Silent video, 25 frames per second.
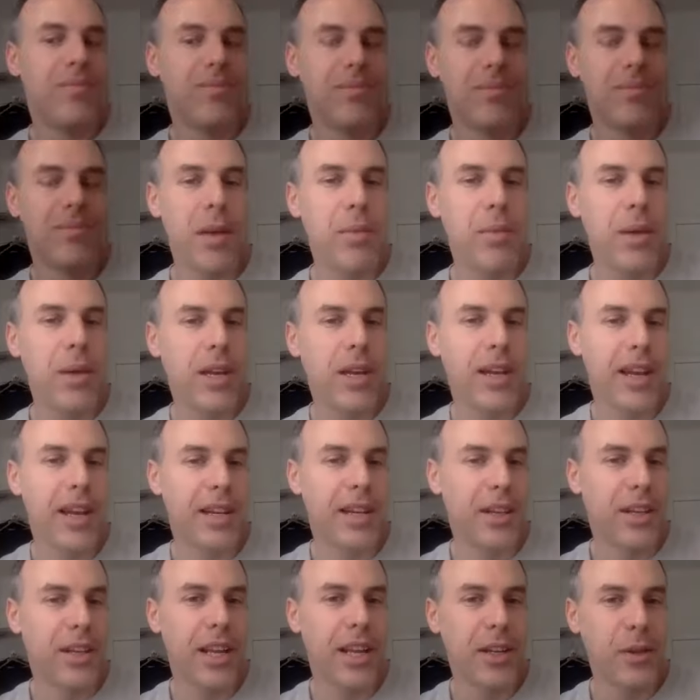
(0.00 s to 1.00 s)
maybe
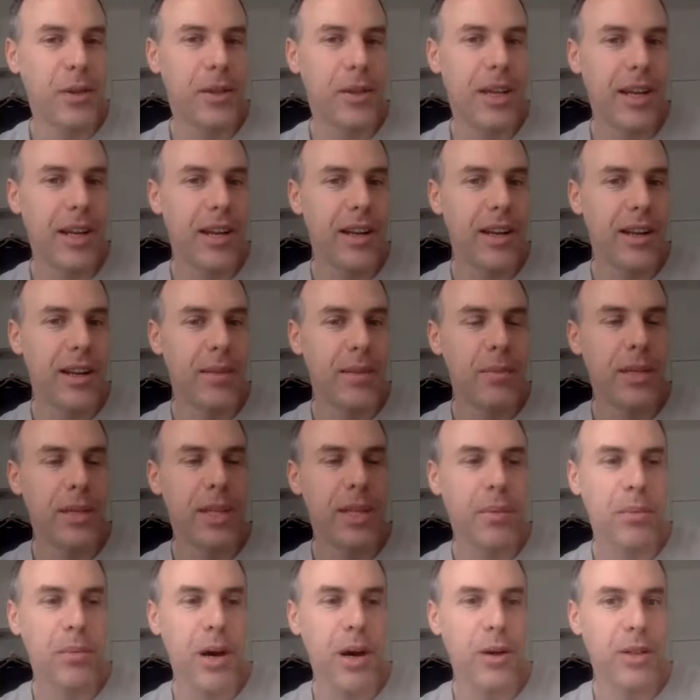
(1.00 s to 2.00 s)
can you tell a little bit
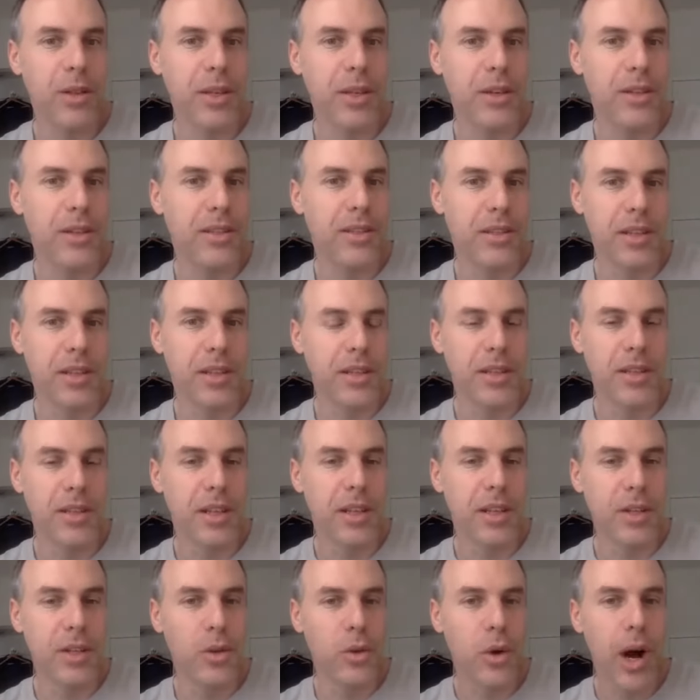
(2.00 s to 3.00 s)
about the
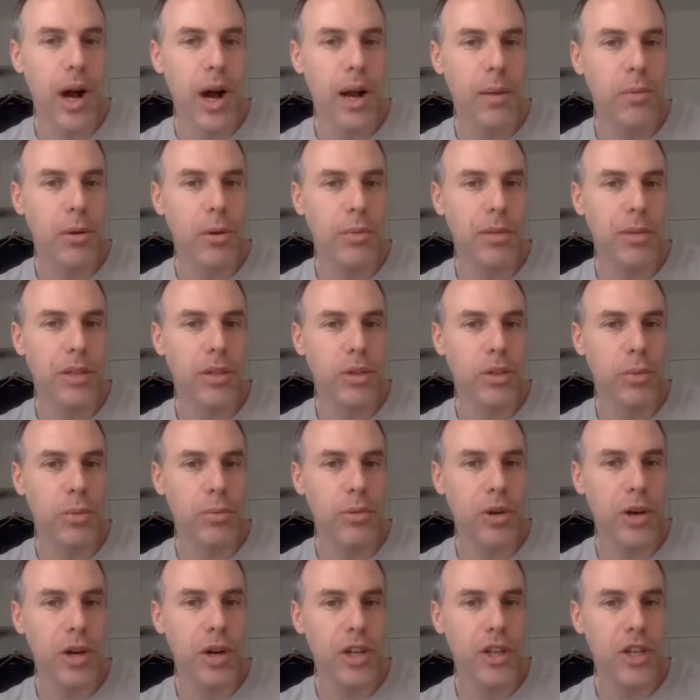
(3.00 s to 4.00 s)
new album, the new
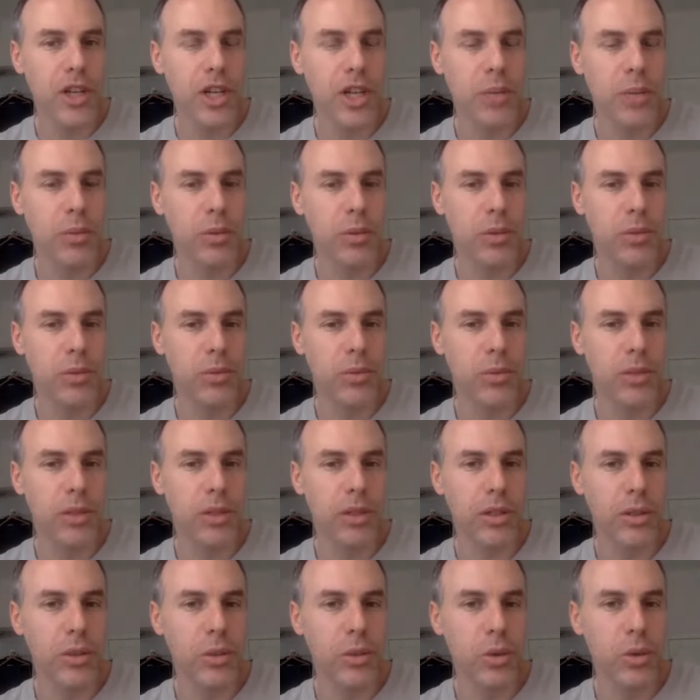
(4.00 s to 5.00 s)
project? What
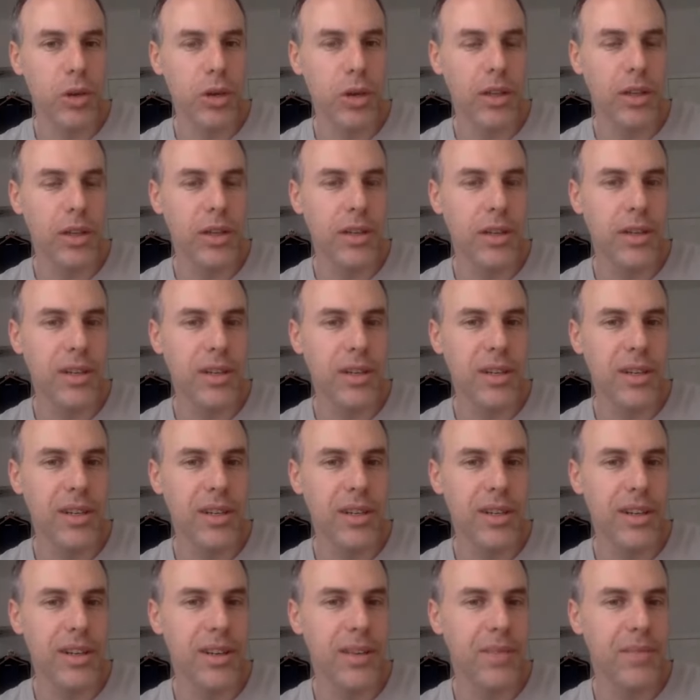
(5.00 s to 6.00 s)
are you working
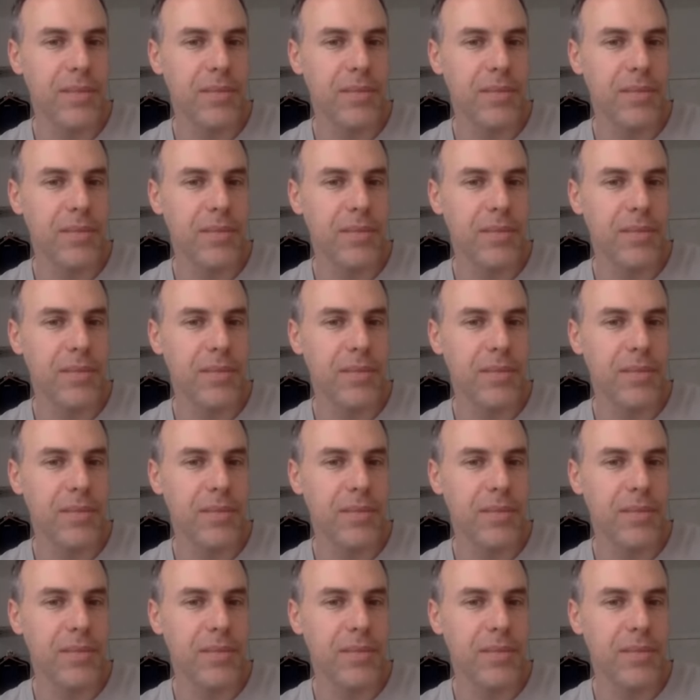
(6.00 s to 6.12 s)
on?